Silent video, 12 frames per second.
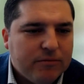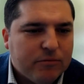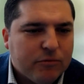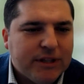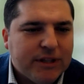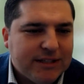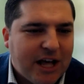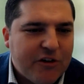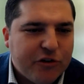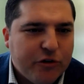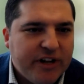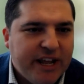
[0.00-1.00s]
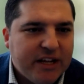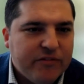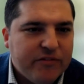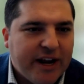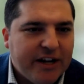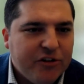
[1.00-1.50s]
really allows you to take
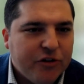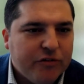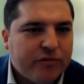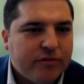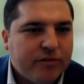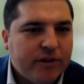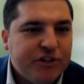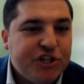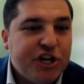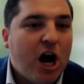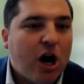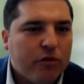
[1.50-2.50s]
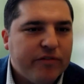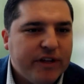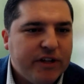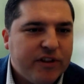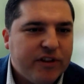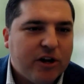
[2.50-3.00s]
advantage of
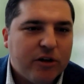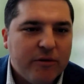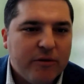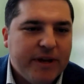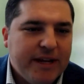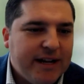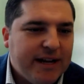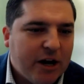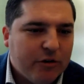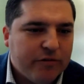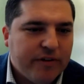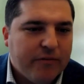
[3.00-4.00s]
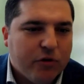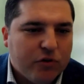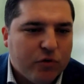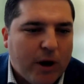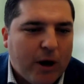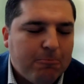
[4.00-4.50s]
geographies that are come in and out of favor
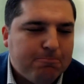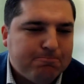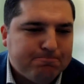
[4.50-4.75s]
as well.